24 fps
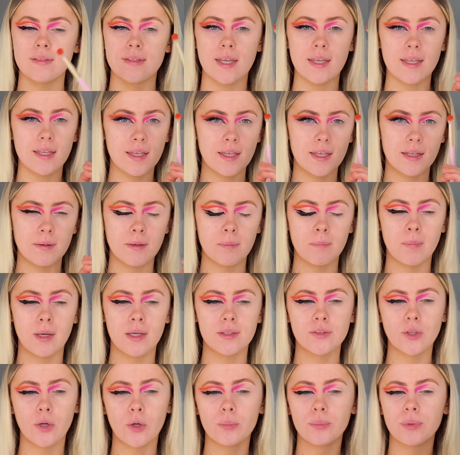taking my
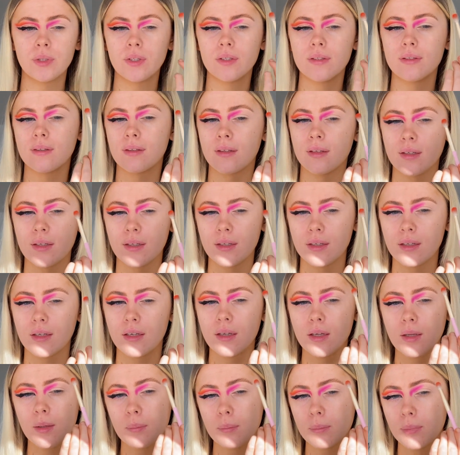Doll Beauty
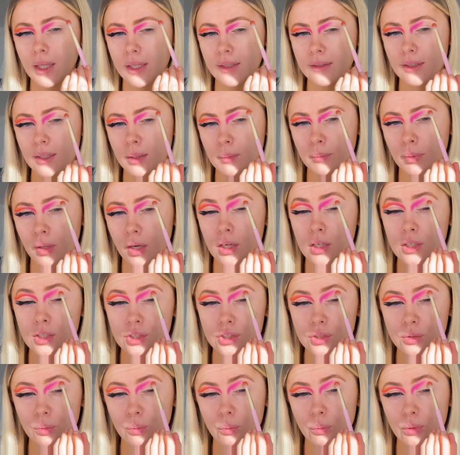blending
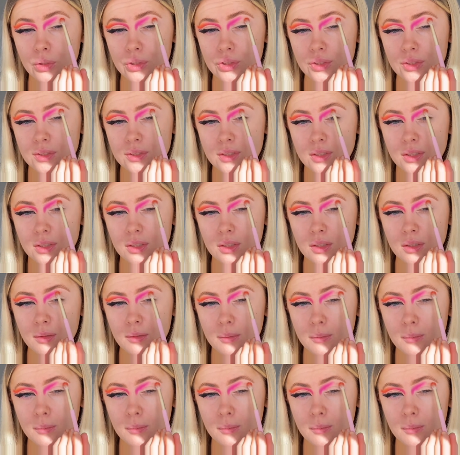brush. We're just going to